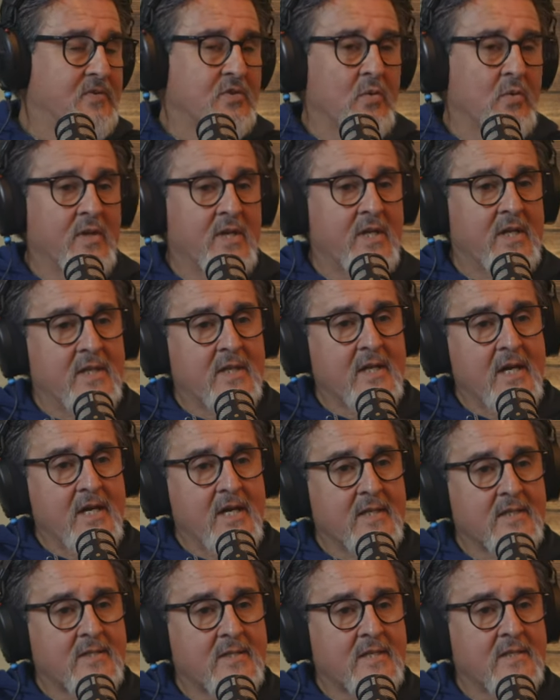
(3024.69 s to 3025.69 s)
So what it
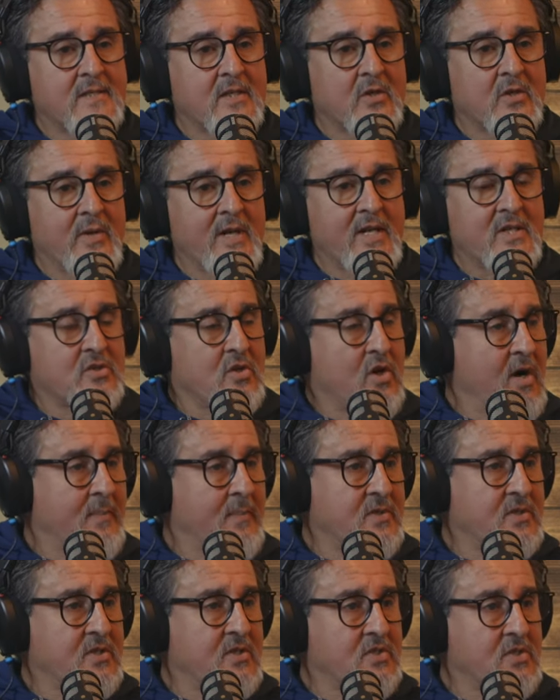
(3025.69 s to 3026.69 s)
does is it creates
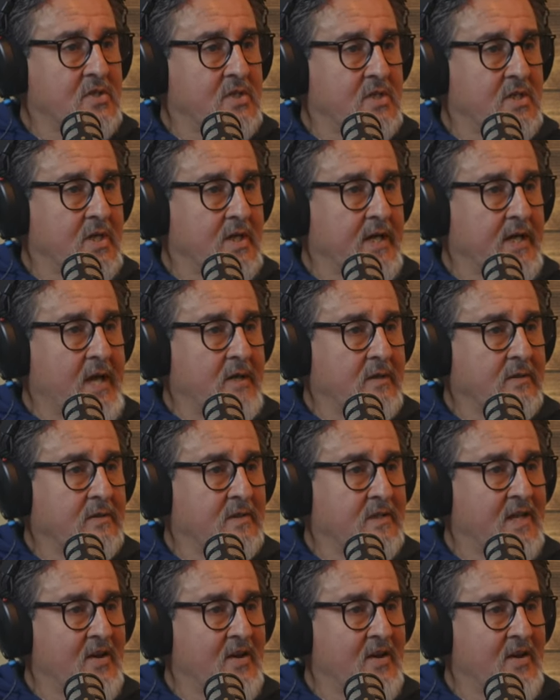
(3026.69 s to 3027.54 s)
competition in the dugout.